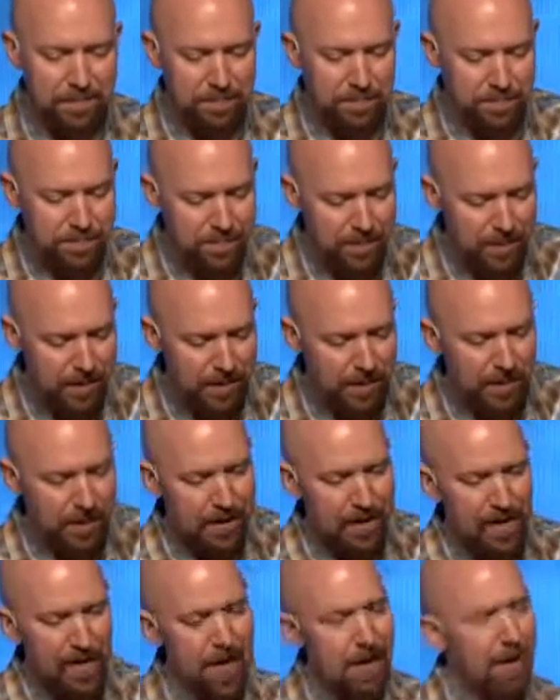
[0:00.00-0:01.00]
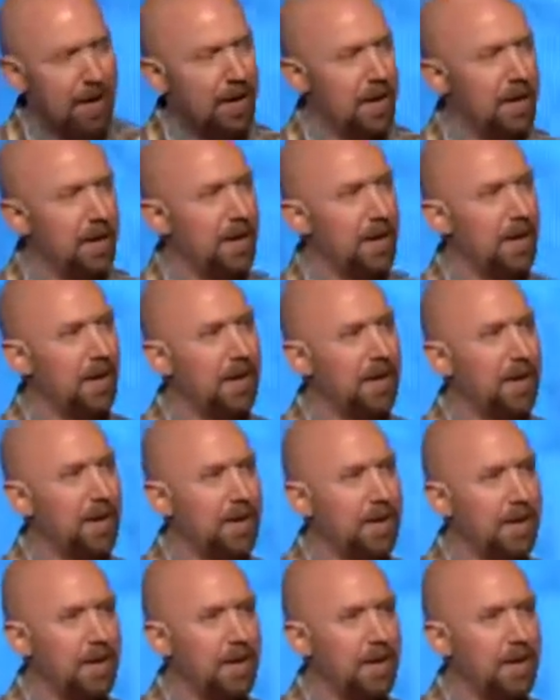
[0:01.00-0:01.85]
(silence)